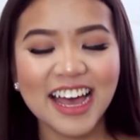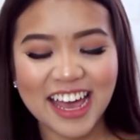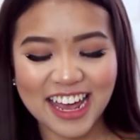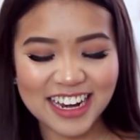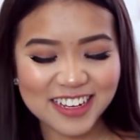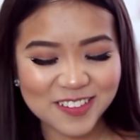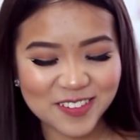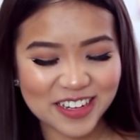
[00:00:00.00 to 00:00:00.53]

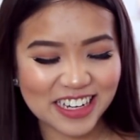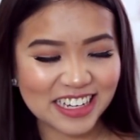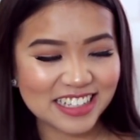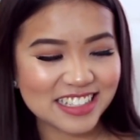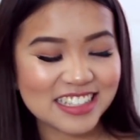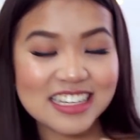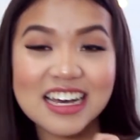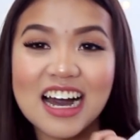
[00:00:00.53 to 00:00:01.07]

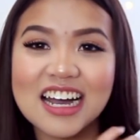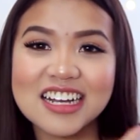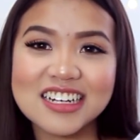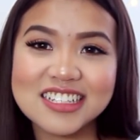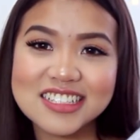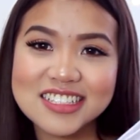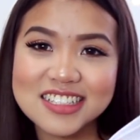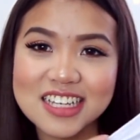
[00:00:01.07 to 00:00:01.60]
Anyways, I
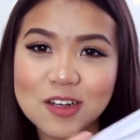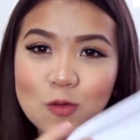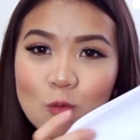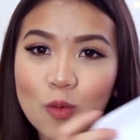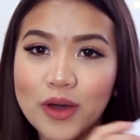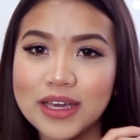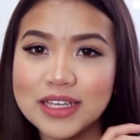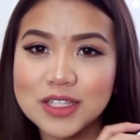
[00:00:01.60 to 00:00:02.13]
got this like
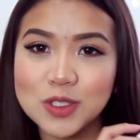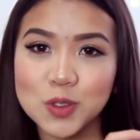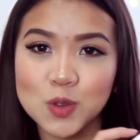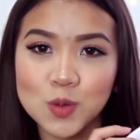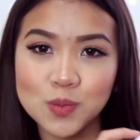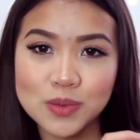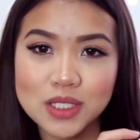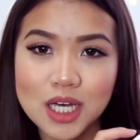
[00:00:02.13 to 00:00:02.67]
white
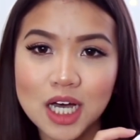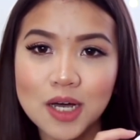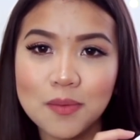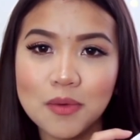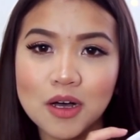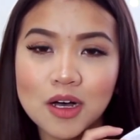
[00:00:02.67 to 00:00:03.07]
tube top.